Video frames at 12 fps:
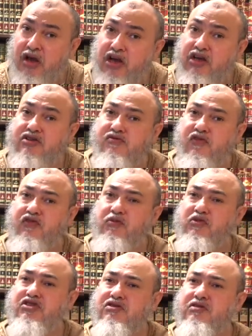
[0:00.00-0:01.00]
is for
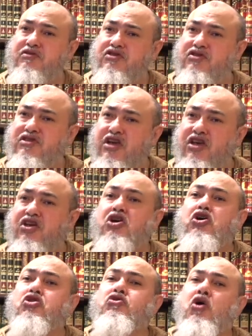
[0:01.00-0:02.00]
Muslims to say,
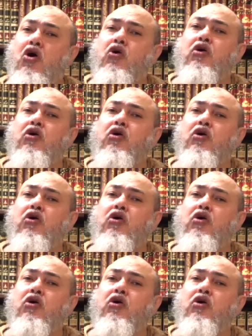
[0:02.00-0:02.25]
no,